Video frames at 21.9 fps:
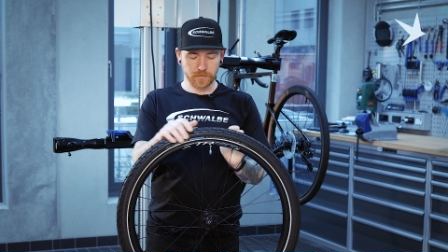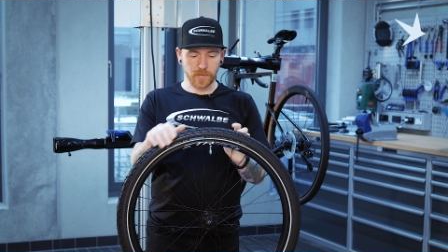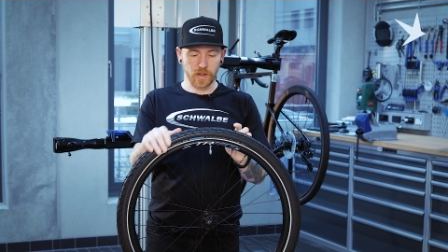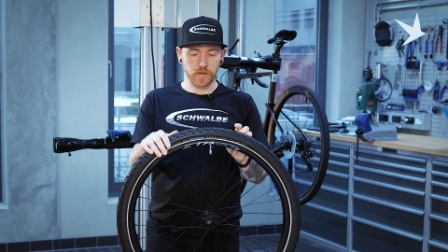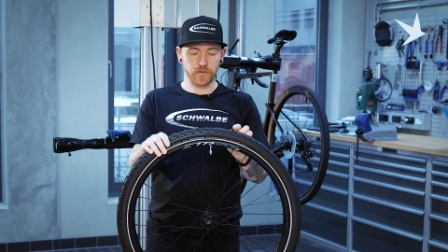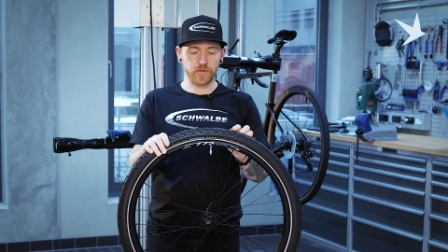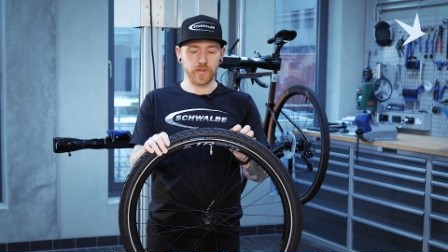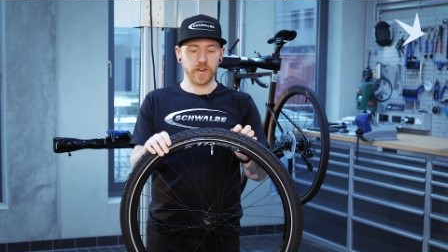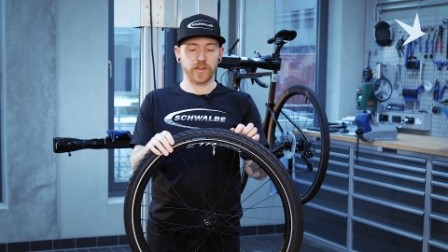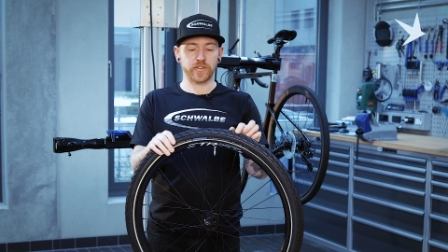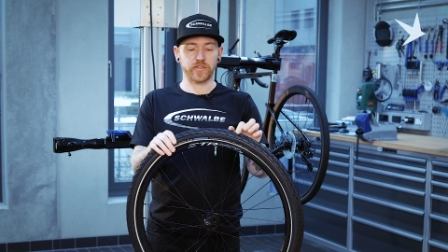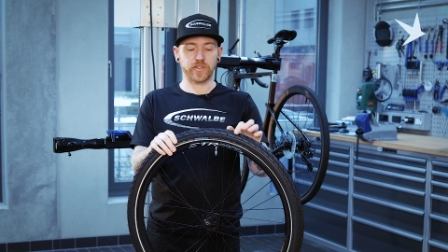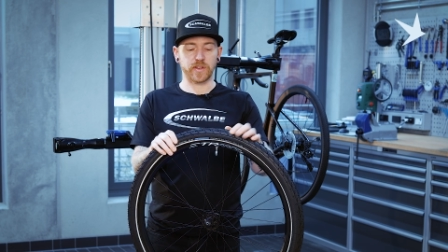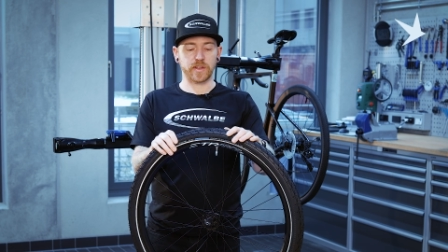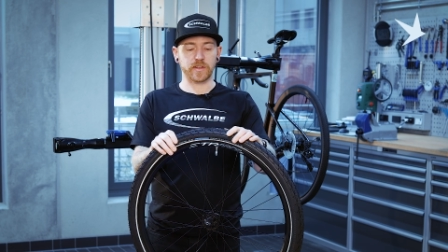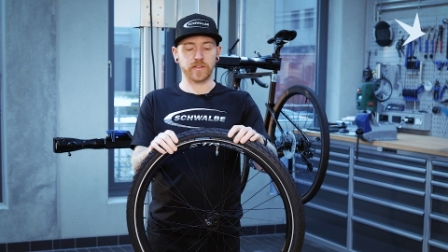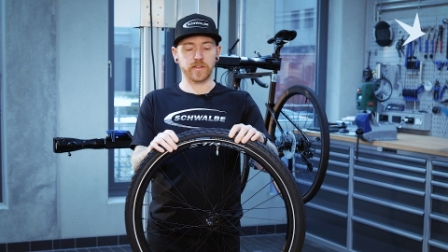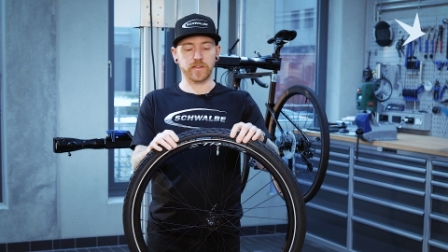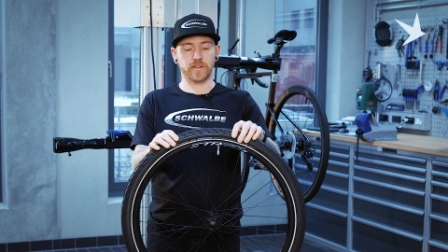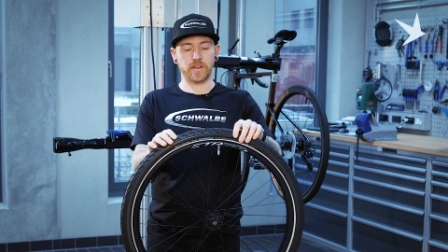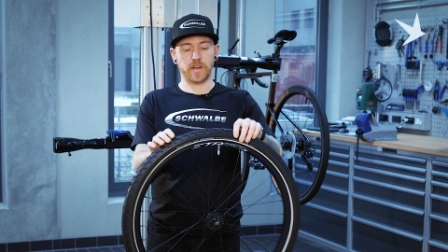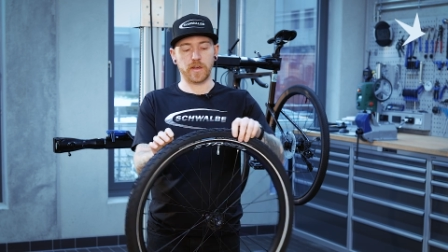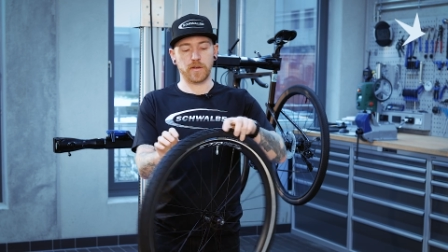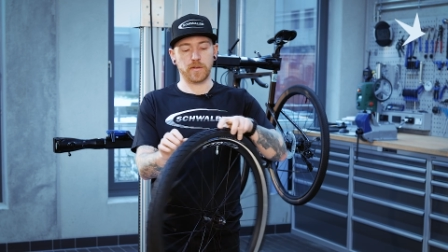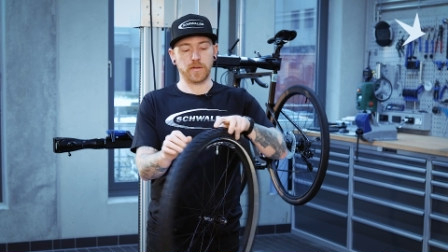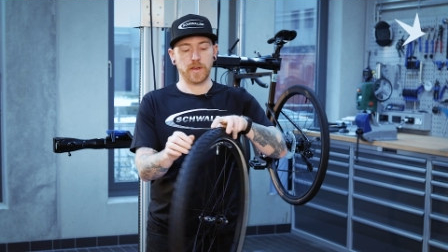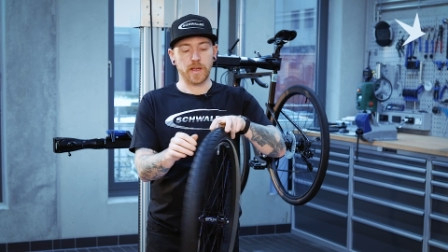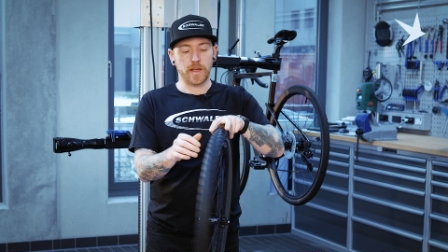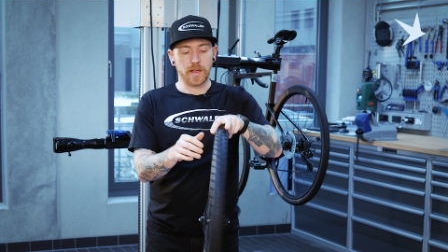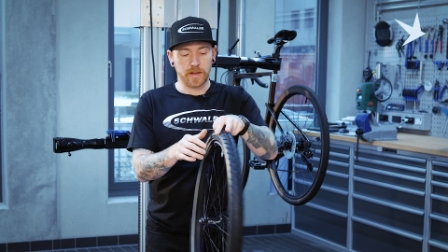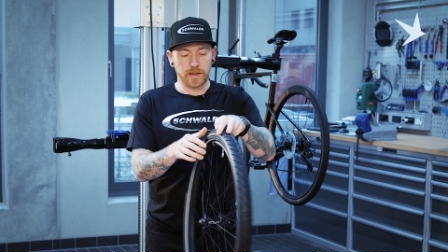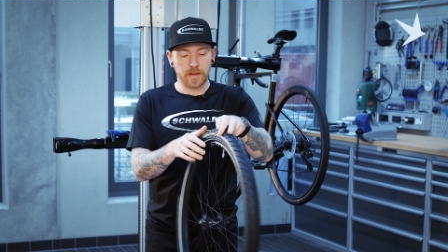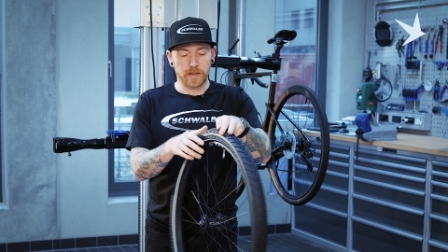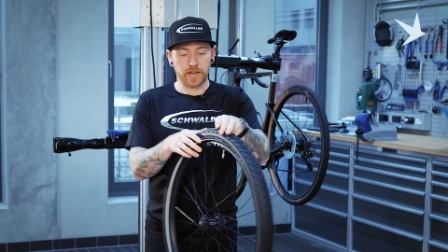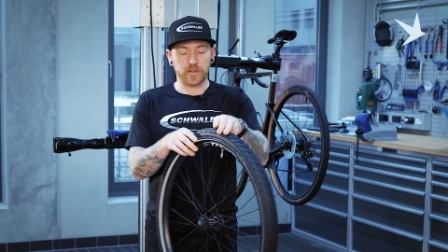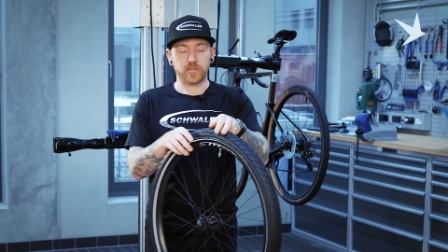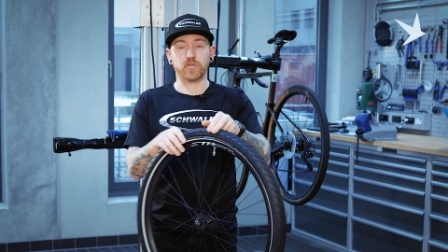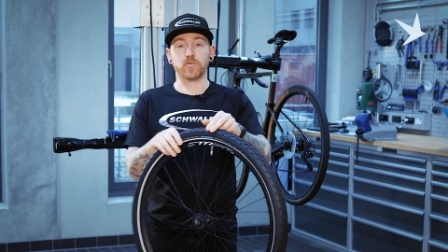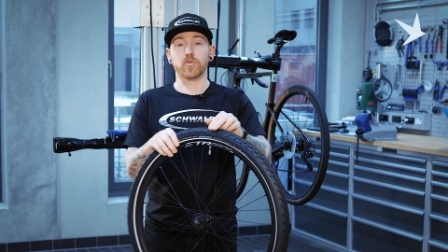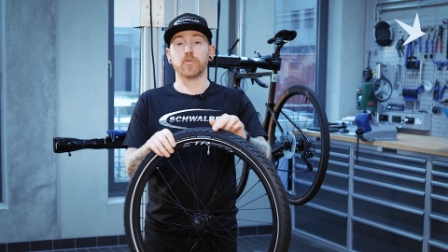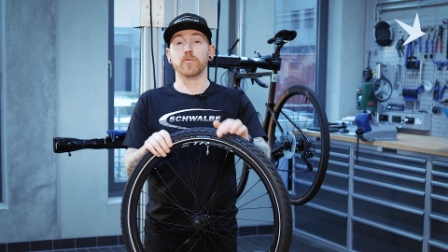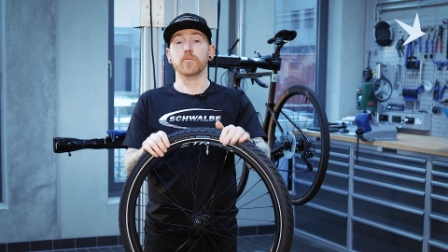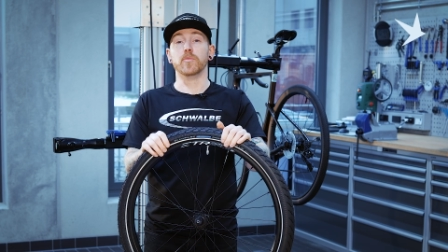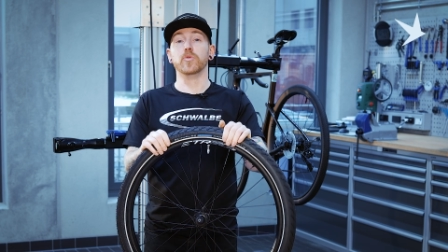First thing to do is
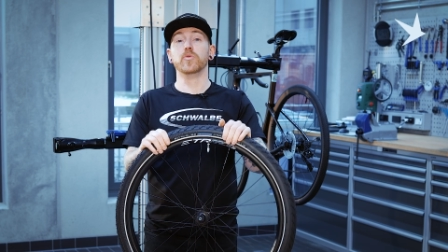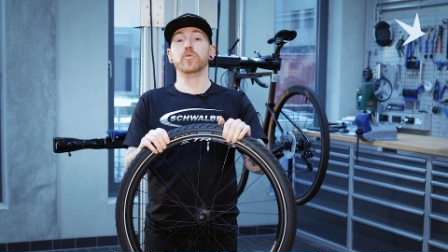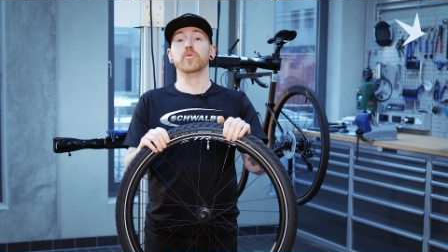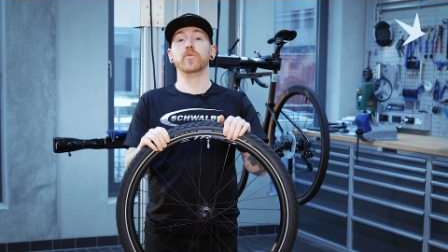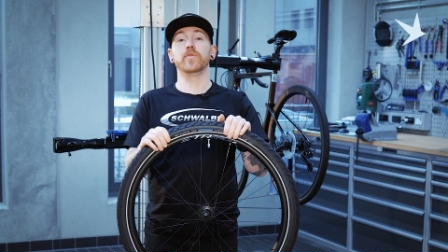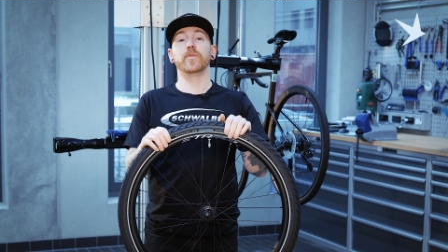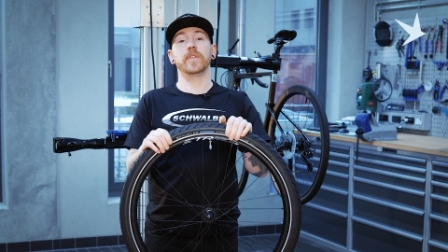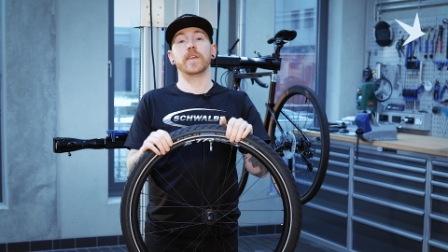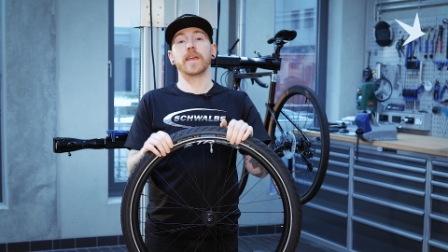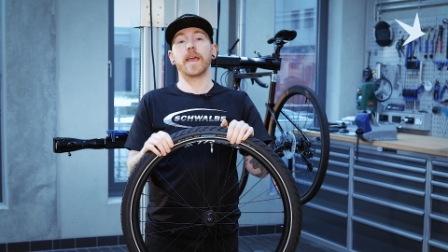to remove